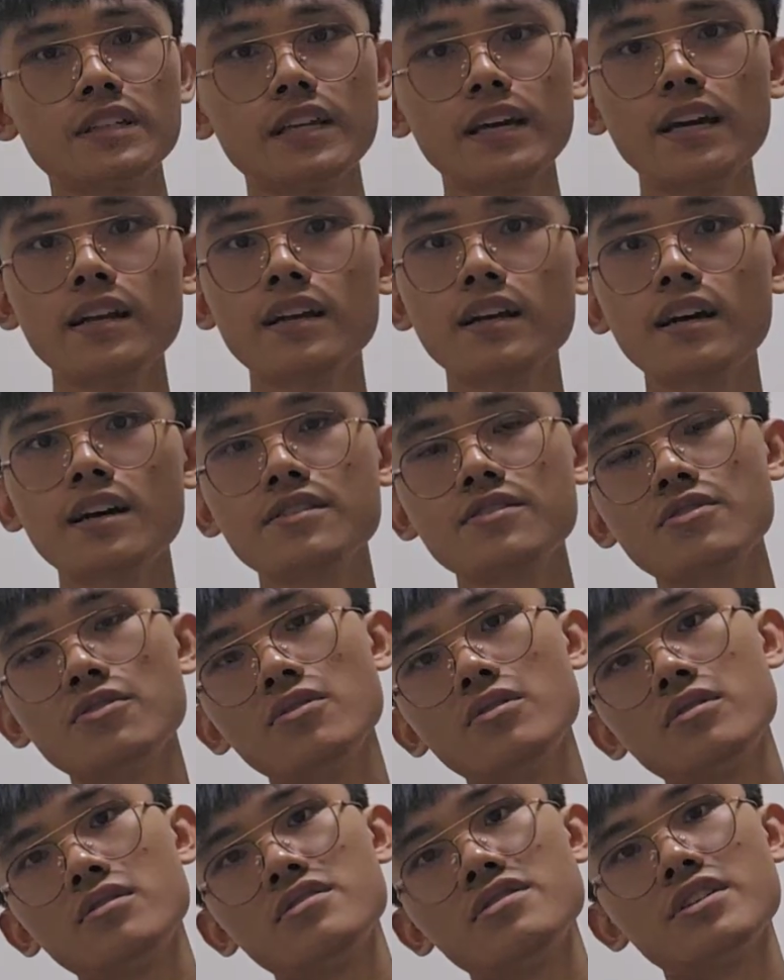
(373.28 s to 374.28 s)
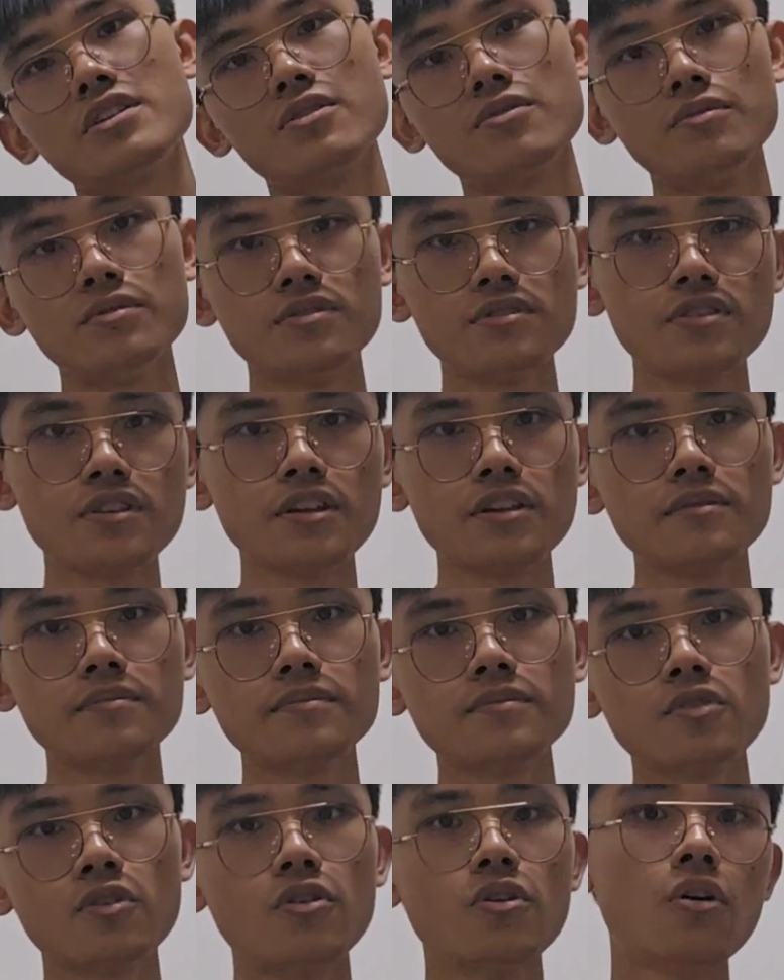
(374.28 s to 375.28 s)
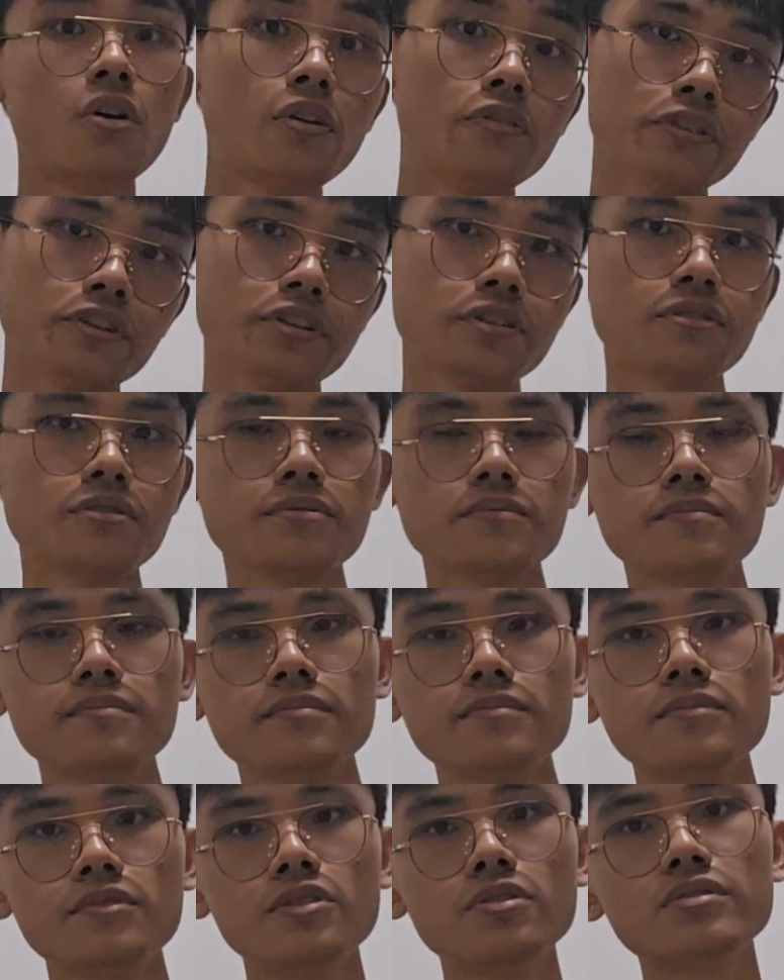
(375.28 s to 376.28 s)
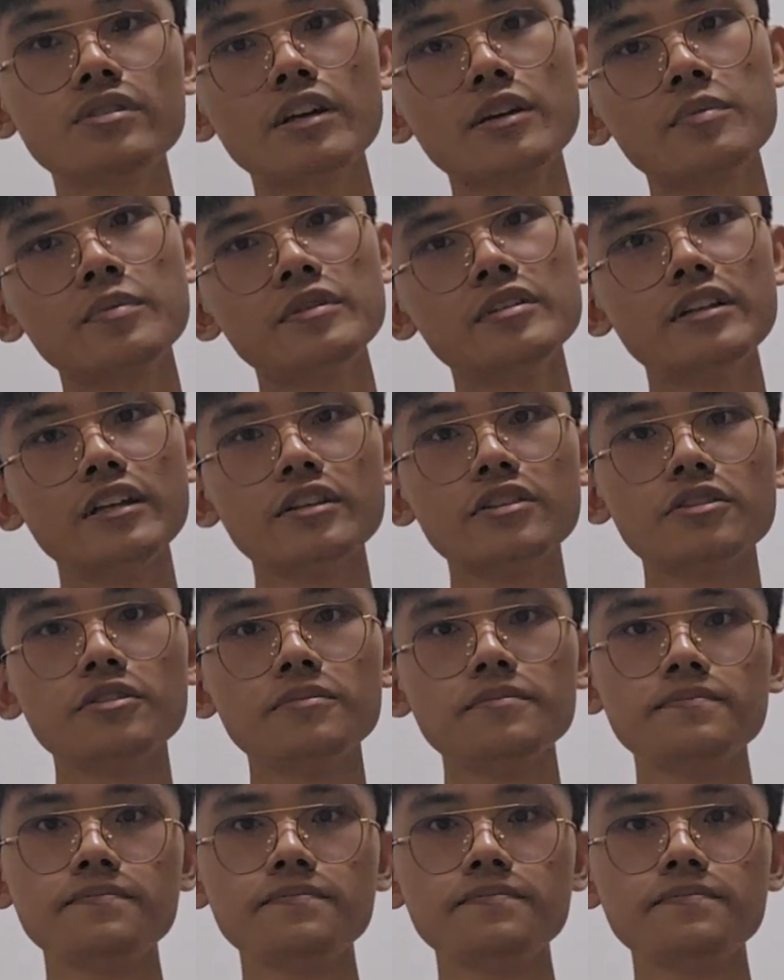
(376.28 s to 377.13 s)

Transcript: Get a Casio or a Seiko instead, or Orient. You'll thank me later.